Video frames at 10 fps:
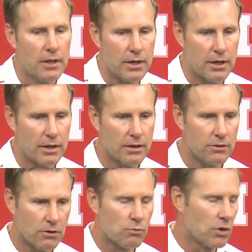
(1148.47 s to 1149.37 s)
you
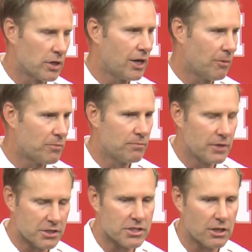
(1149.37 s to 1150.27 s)
know, to really help
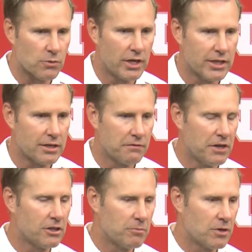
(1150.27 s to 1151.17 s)
accelerate that
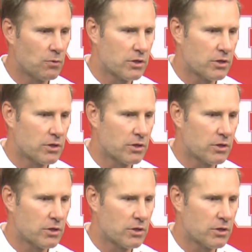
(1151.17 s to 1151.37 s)
development,